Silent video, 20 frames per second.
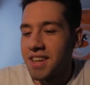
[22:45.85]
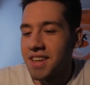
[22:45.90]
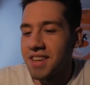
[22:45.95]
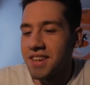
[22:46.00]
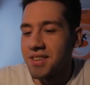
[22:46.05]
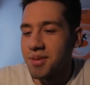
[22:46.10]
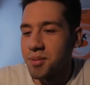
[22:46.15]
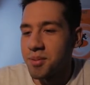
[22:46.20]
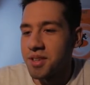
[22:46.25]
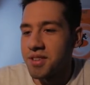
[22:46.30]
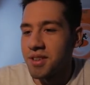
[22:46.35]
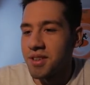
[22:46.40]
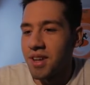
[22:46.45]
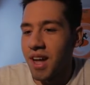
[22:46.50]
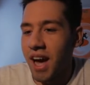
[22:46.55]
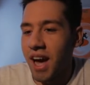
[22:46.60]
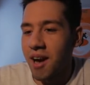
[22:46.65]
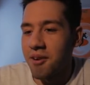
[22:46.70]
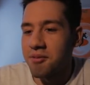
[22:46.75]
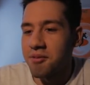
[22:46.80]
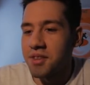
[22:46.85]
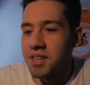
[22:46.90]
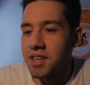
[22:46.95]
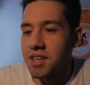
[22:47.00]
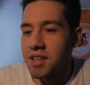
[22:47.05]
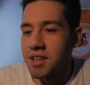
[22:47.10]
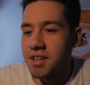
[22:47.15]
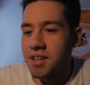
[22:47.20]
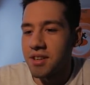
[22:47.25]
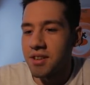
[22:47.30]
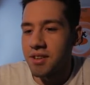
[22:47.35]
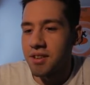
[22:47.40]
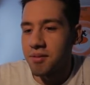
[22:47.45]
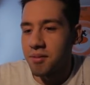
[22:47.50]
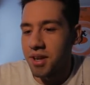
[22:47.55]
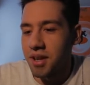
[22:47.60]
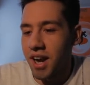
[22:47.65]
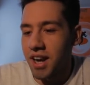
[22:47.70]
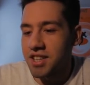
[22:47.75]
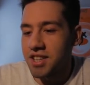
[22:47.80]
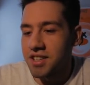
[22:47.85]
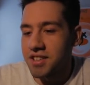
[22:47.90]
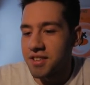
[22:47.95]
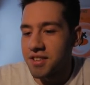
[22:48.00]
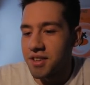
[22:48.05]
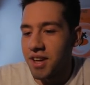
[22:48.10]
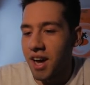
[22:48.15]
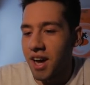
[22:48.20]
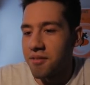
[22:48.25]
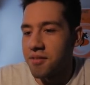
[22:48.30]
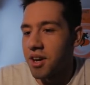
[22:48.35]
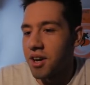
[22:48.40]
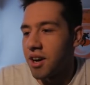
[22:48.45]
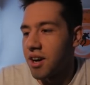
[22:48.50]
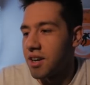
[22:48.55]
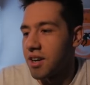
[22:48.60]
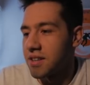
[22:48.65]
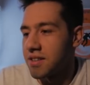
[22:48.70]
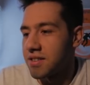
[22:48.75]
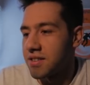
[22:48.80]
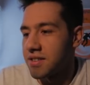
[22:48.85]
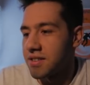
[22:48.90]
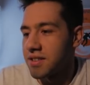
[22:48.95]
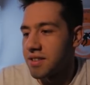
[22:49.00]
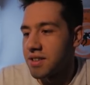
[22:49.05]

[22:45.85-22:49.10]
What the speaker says: Because we still have the... We actually still have the Haunt.